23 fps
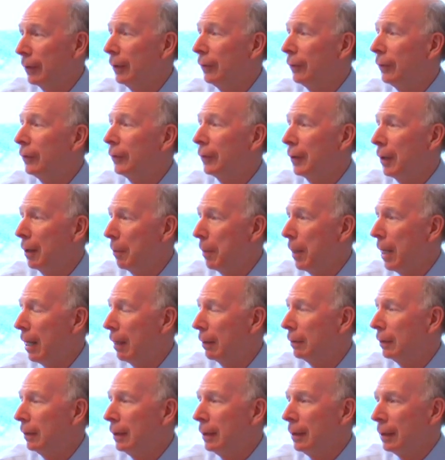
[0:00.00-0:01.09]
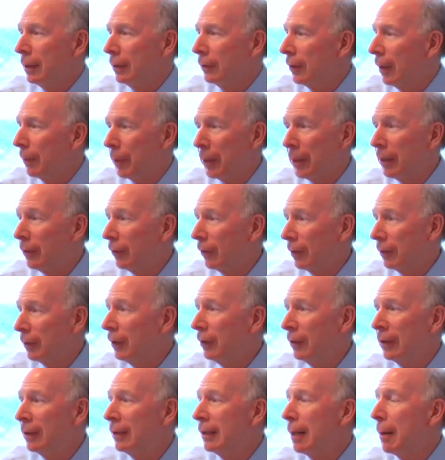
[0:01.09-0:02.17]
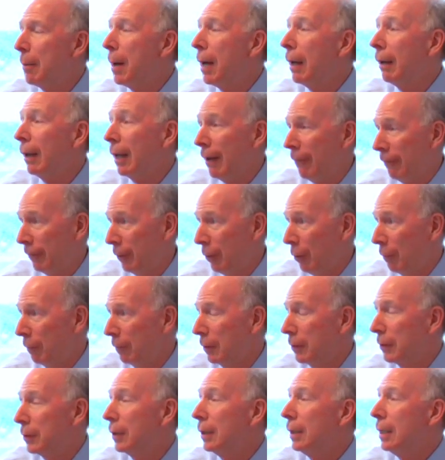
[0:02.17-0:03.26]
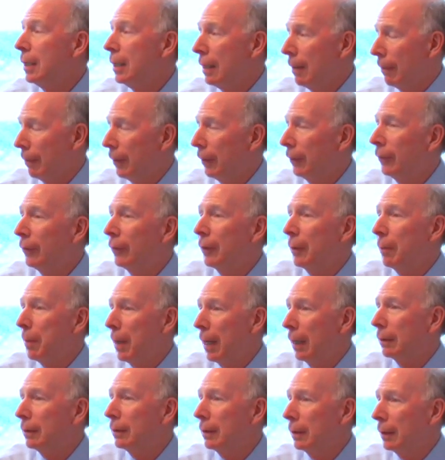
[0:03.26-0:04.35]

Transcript: This isn't about something. this isn't about leftovers. This is about